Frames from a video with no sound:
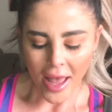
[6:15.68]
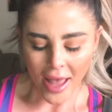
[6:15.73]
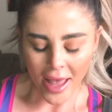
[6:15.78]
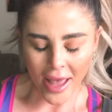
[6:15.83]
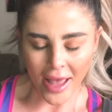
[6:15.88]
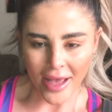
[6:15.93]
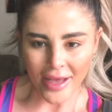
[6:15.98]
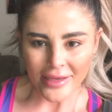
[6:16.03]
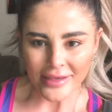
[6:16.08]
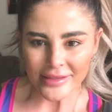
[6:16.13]

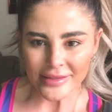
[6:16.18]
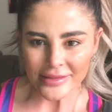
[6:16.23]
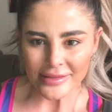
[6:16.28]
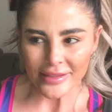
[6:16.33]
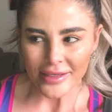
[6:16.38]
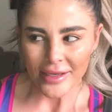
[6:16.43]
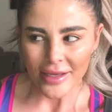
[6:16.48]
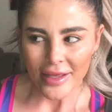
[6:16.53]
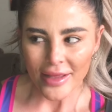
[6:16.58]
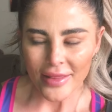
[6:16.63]
And
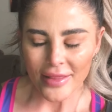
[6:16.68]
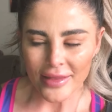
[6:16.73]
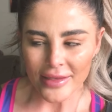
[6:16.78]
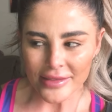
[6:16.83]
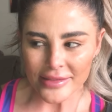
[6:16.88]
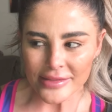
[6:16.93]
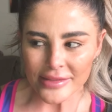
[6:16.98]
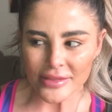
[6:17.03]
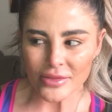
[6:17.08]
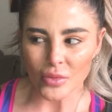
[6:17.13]

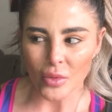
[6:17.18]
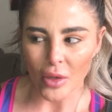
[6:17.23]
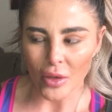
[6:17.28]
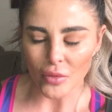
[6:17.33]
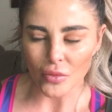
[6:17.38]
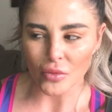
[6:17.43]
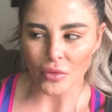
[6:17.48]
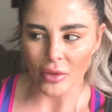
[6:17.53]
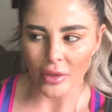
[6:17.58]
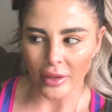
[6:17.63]
this is
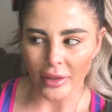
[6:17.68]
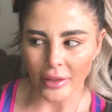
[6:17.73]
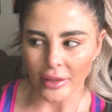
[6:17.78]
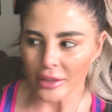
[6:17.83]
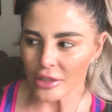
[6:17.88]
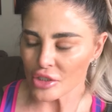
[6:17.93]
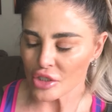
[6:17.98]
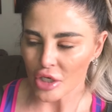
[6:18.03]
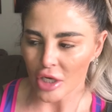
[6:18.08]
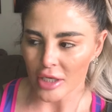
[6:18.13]
what really
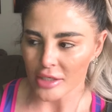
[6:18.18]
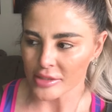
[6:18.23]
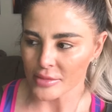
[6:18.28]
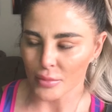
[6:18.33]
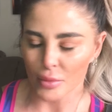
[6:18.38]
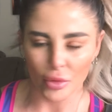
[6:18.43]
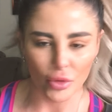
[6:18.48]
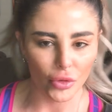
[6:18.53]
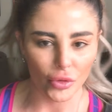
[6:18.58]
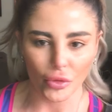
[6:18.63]
just
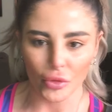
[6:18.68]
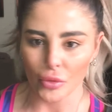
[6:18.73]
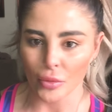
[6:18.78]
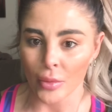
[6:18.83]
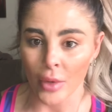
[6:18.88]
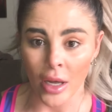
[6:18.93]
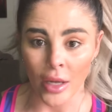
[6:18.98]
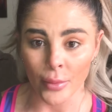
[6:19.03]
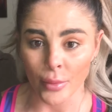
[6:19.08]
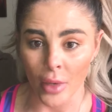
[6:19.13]
blew
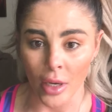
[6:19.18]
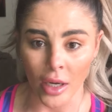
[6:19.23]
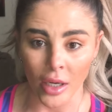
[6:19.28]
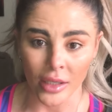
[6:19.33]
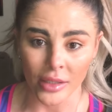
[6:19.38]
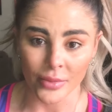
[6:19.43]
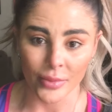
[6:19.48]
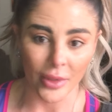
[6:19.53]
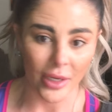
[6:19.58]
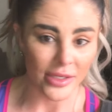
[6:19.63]
my
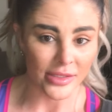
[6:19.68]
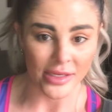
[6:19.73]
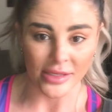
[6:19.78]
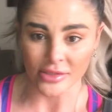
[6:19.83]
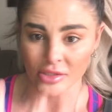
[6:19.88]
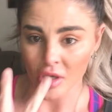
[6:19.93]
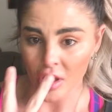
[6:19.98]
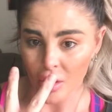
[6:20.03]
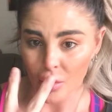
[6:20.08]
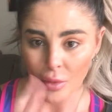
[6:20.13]
mind, because I
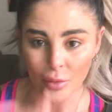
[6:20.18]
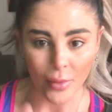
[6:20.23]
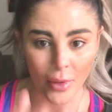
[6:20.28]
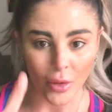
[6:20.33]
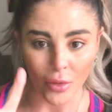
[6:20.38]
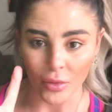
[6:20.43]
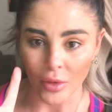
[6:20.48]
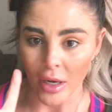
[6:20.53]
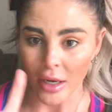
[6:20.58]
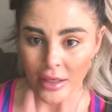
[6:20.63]
saw it with my
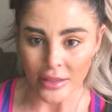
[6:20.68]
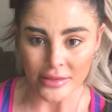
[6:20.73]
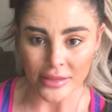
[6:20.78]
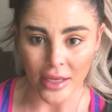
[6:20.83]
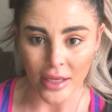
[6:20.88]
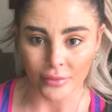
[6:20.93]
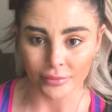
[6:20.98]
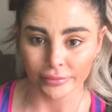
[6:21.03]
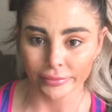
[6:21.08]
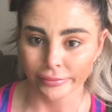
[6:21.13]
own eyes.
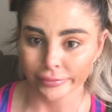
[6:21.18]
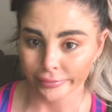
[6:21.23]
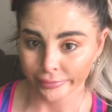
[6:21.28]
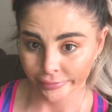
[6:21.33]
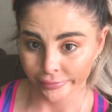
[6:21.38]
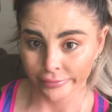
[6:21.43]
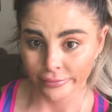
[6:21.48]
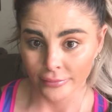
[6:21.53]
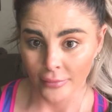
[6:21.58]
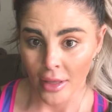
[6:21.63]

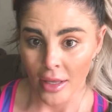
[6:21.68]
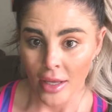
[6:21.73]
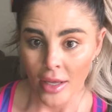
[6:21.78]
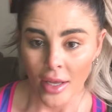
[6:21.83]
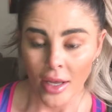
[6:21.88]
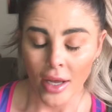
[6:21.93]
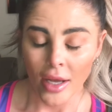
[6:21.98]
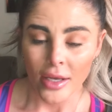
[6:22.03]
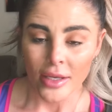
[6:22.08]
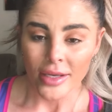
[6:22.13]

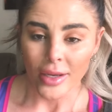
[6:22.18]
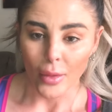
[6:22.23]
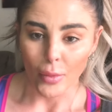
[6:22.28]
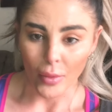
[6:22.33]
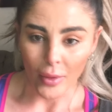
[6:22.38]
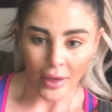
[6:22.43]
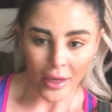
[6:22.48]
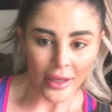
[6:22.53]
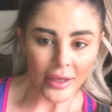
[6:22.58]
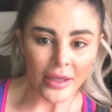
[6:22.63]

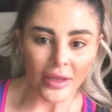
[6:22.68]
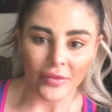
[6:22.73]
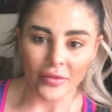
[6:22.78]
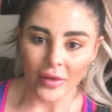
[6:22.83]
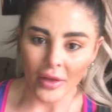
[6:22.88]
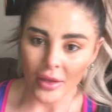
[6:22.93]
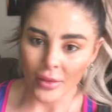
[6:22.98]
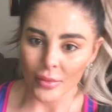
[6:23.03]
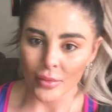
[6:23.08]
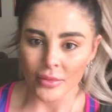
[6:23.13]
When I give
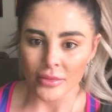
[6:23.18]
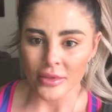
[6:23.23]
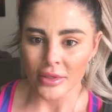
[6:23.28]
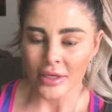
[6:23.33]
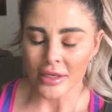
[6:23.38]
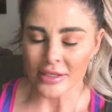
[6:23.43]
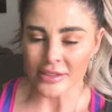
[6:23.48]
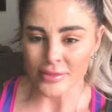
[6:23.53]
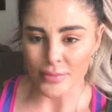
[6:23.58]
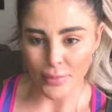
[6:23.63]
him
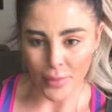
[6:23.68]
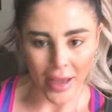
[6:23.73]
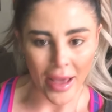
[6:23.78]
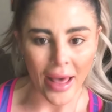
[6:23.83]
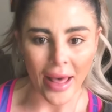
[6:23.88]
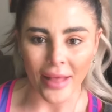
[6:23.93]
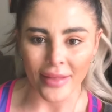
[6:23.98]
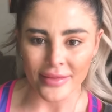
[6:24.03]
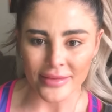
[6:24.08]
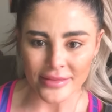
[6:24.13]
his
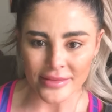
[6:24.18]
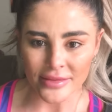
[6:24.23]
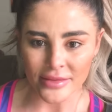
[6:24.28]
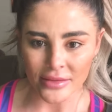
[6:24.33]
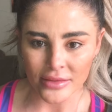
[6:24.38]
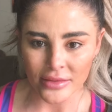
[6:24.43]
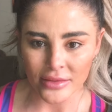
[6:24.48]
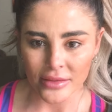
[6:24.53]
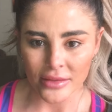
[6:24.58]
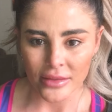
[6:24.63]
baths,
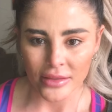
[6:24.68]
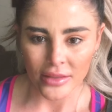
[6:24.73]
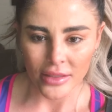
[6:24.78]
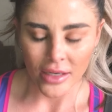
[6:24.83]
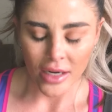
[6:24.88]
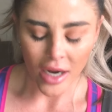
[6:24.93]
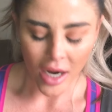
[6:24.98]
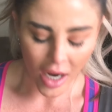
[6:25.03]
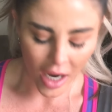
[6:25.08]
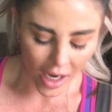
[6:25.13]

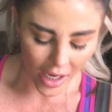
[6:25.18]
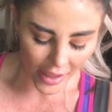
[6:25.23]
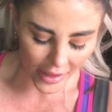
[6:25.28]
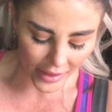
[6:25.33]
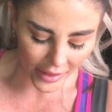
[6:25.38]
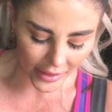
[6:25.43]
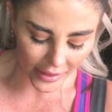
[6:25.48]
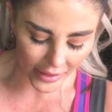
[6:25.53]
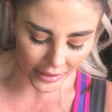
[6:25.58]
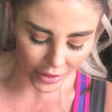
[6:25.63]
I
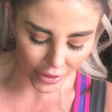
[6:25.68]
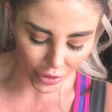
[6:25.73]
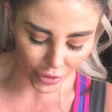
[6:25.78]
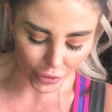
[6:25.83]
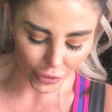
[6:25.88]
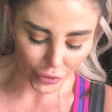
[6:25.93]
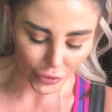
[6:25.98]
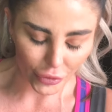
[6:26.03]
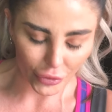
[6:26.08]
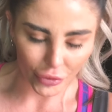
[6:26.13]

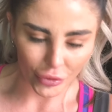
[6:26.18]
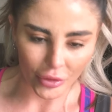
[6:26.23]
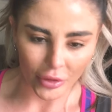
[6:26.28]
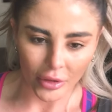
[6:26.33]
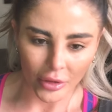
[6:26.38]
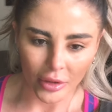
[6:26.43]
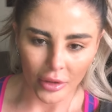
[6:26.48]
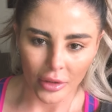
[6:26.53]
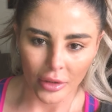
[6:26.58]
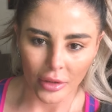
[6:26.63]
include
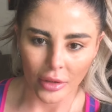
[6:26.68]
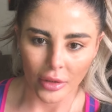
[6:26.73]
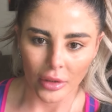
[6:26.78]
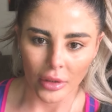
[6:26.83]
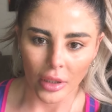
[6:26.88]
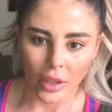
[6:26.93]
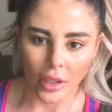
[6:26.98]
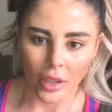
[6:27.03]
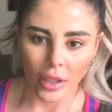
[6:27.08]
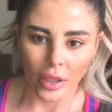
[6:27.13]

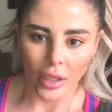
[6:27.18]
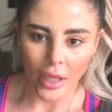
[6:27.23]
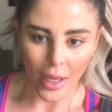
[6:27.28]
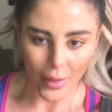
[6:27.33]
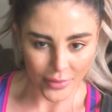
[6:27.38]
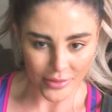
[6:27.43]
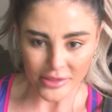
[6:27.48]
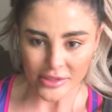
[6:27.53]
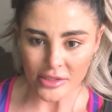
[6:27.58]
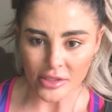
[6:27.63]

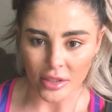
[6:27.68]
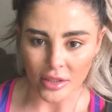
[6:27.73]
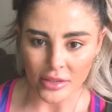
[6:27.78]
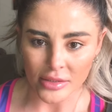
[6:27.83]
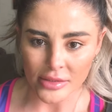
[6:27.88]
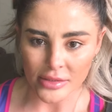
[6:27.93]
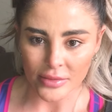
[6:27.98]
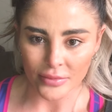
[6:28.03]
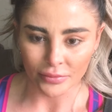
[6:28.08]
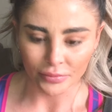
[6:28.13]
Epsom
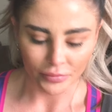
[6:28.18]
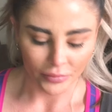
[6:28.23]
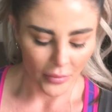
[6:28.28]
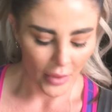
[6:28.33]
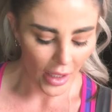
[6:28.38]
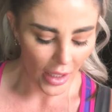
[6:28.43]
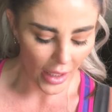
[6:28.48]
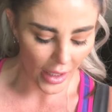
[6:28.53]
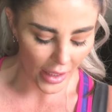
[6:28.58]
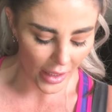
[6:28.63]
salts
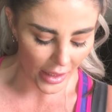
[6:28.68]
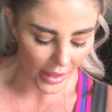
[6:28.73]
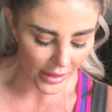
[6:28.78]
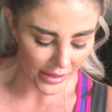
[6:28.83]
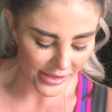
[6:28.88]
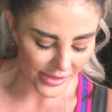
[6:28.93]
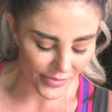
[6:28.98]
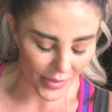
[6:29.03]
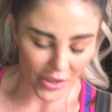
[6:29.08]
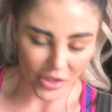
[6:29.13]
and
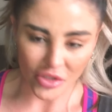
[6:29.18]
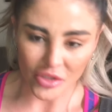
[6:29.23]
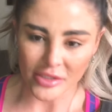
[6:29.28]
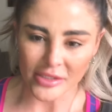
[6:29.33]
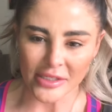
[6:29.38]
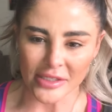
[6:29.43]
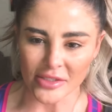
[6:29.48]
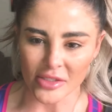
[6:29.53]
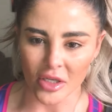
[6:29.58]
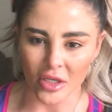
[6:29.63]
special
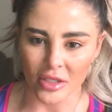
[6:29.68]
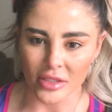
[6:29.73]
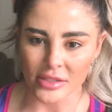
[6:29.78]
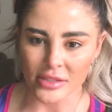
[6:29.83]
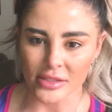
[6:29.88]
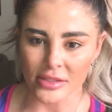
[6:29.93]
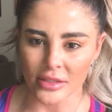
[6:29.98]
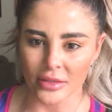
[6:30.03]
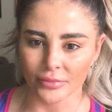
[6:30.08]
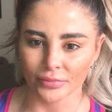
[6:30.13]
sea salts.